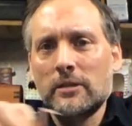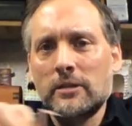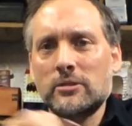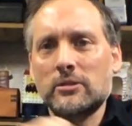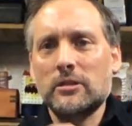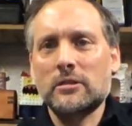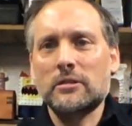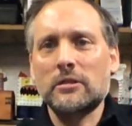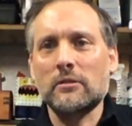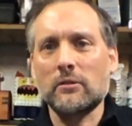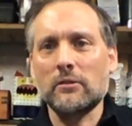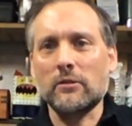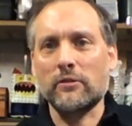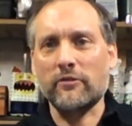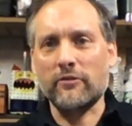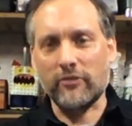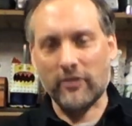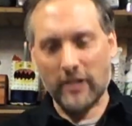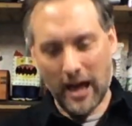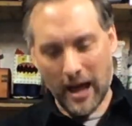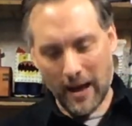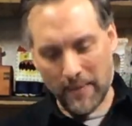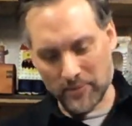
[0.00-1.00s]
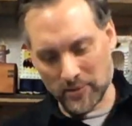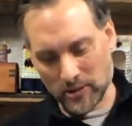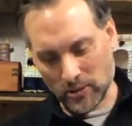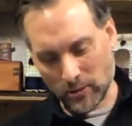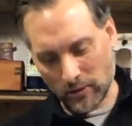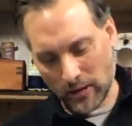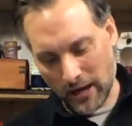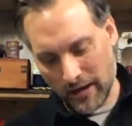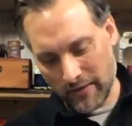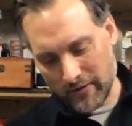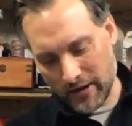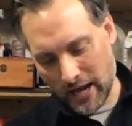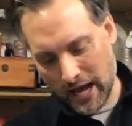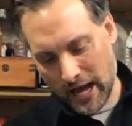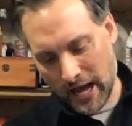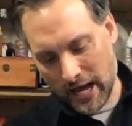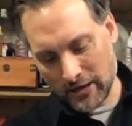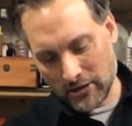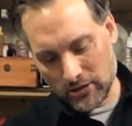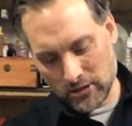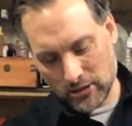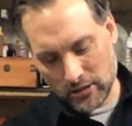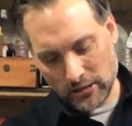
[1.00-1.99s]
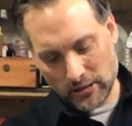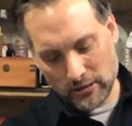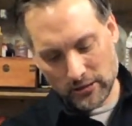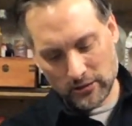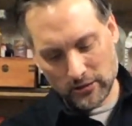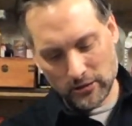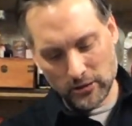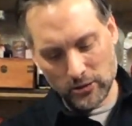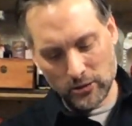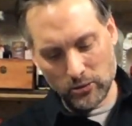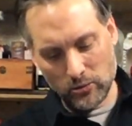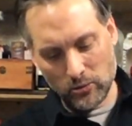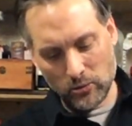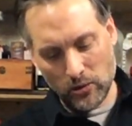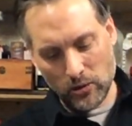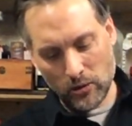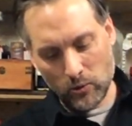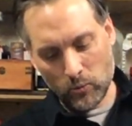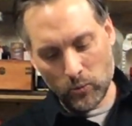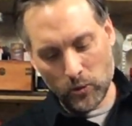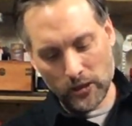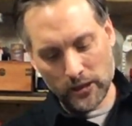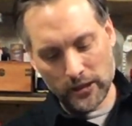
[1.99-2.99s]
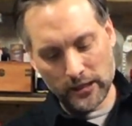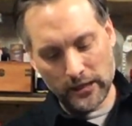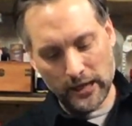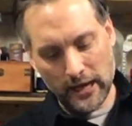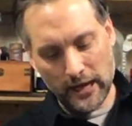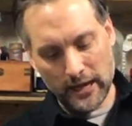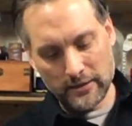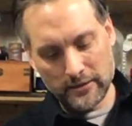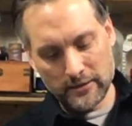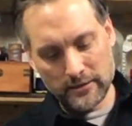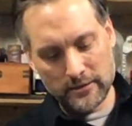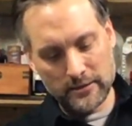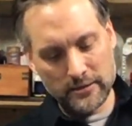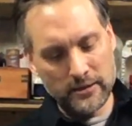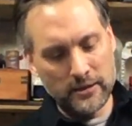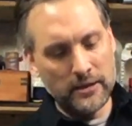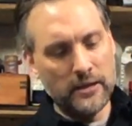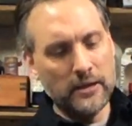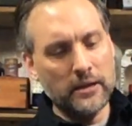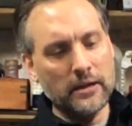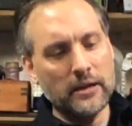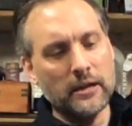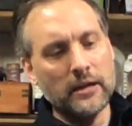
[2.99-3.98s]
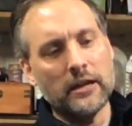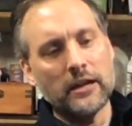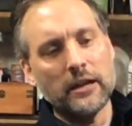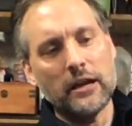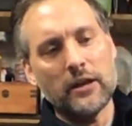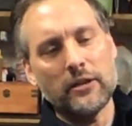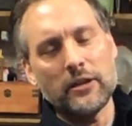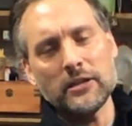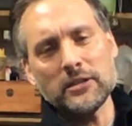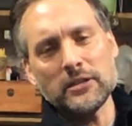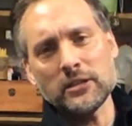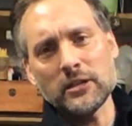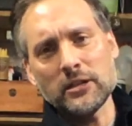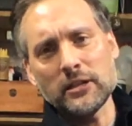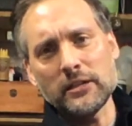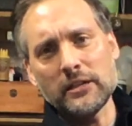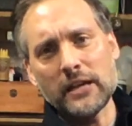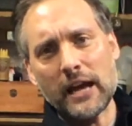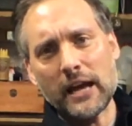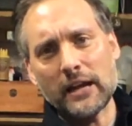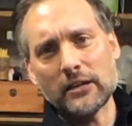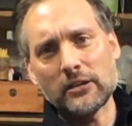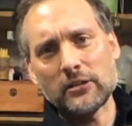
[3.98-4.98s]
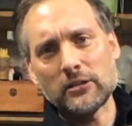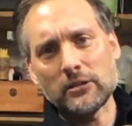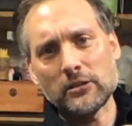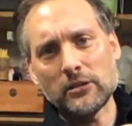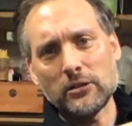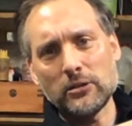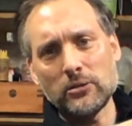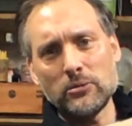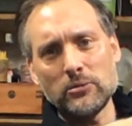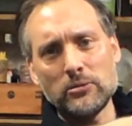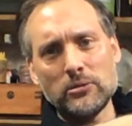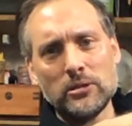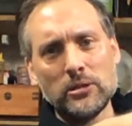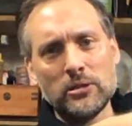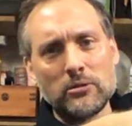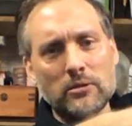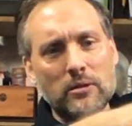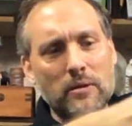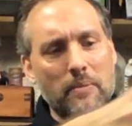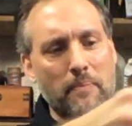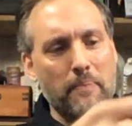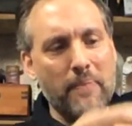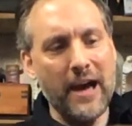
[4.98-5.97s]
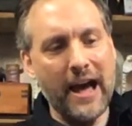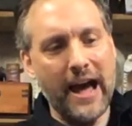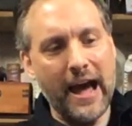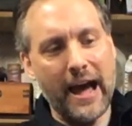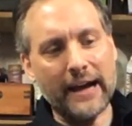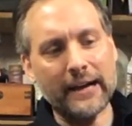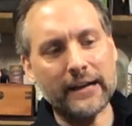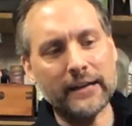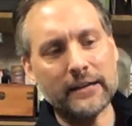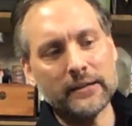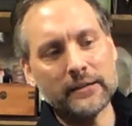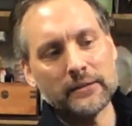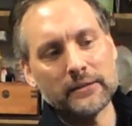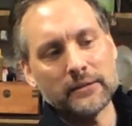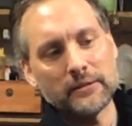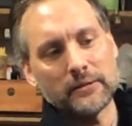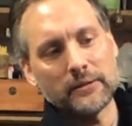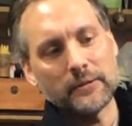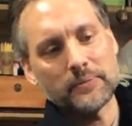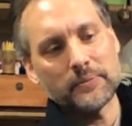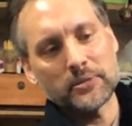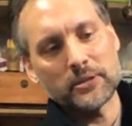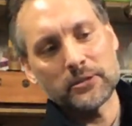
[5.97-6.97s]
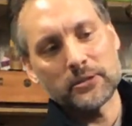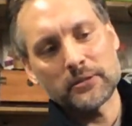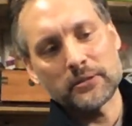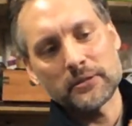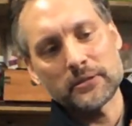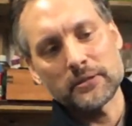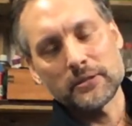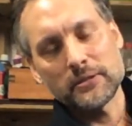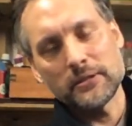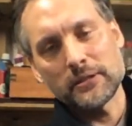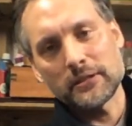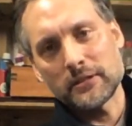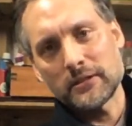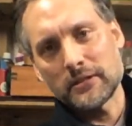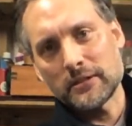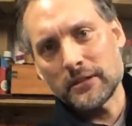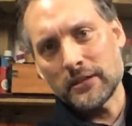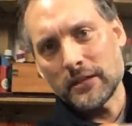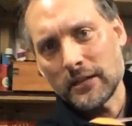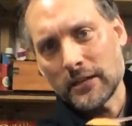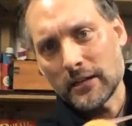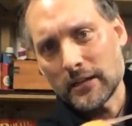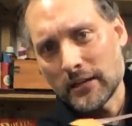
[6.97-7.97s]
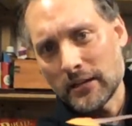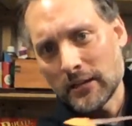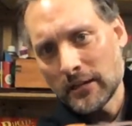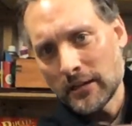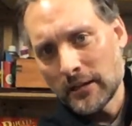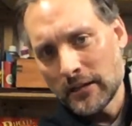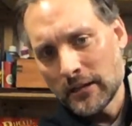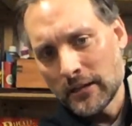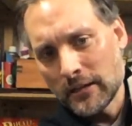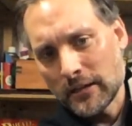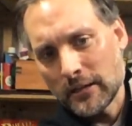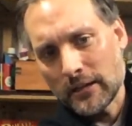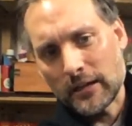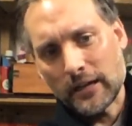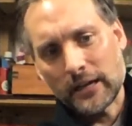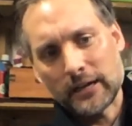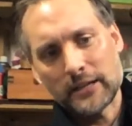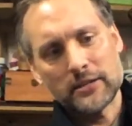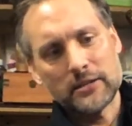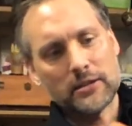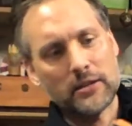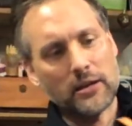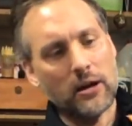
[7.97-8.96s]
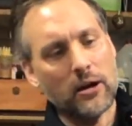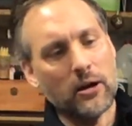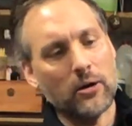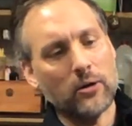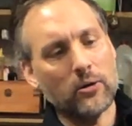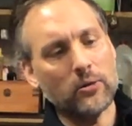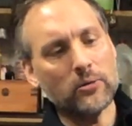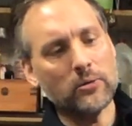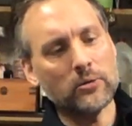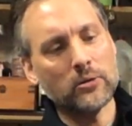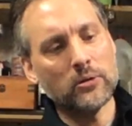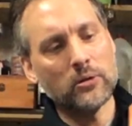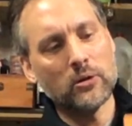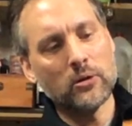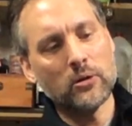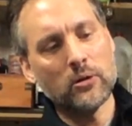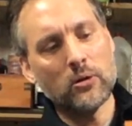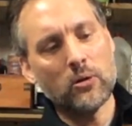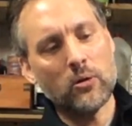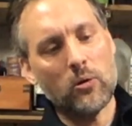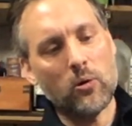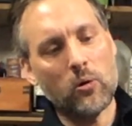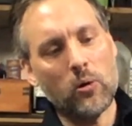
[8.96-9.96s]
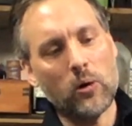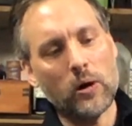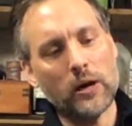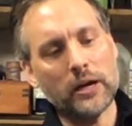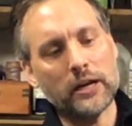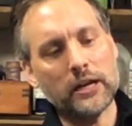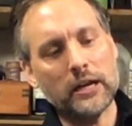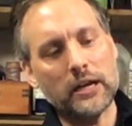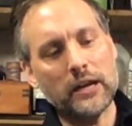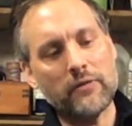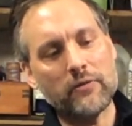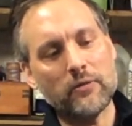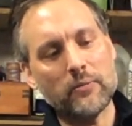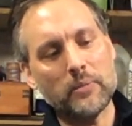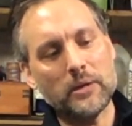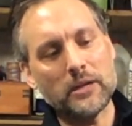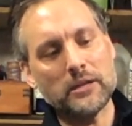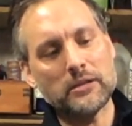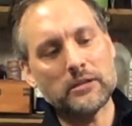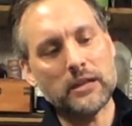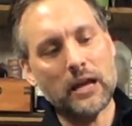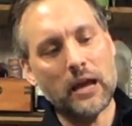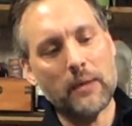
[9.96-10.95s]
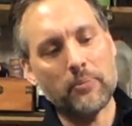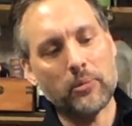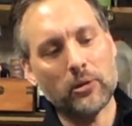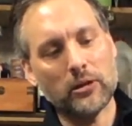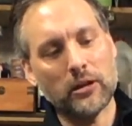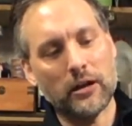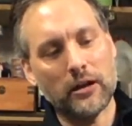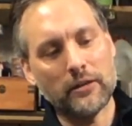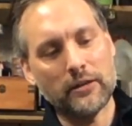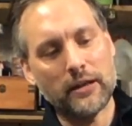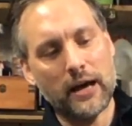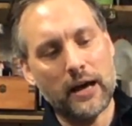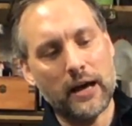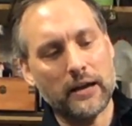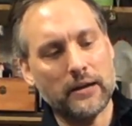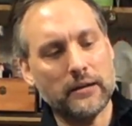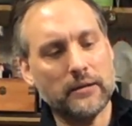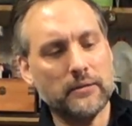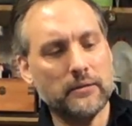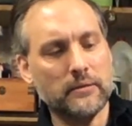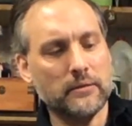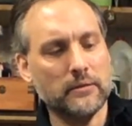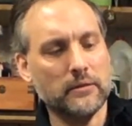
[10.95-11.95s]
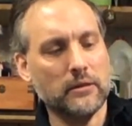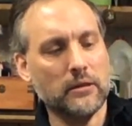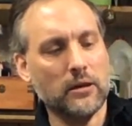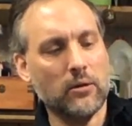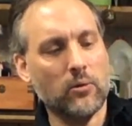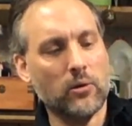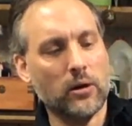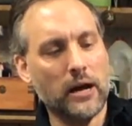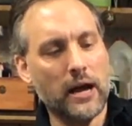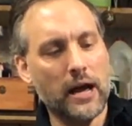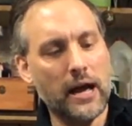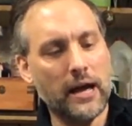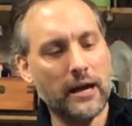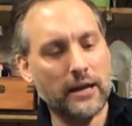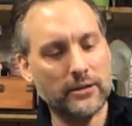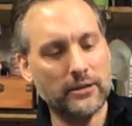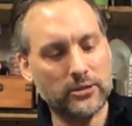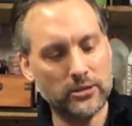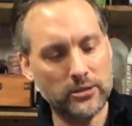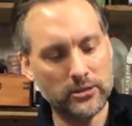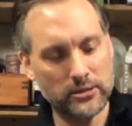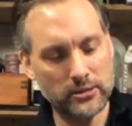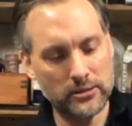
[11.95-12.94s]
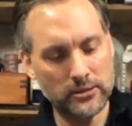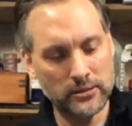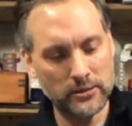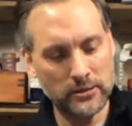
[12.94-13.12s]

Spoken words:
just a little flap so I have an edge to glue or work against. Now this could get glued to the back, oops, you can see it, like so, or it could even be stapled on that lower edge.